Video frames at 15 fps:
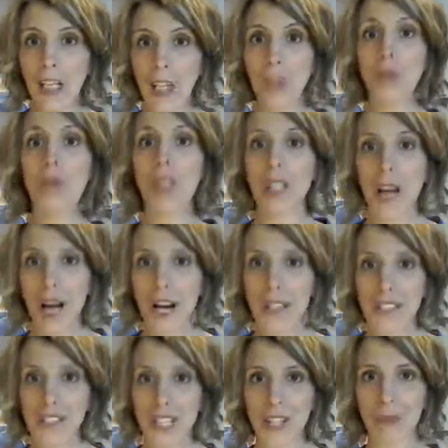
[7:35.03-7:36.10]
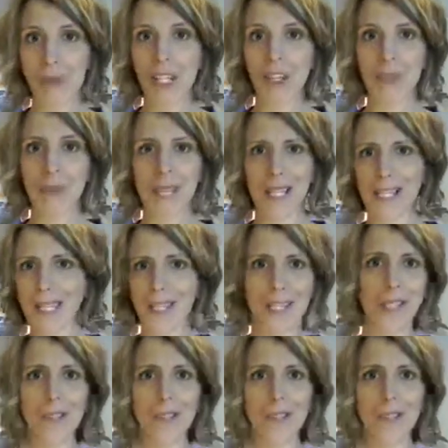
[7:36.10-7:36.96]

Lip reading: utilized in the regular basis.